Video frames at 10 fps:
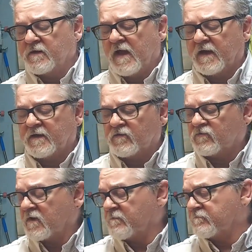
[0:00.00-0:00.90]
Now I did
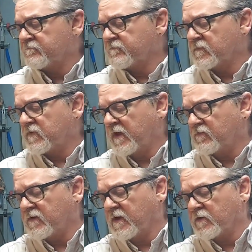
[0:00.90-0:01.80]
some
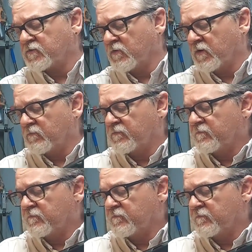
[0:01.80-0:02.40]
testing. I'll show you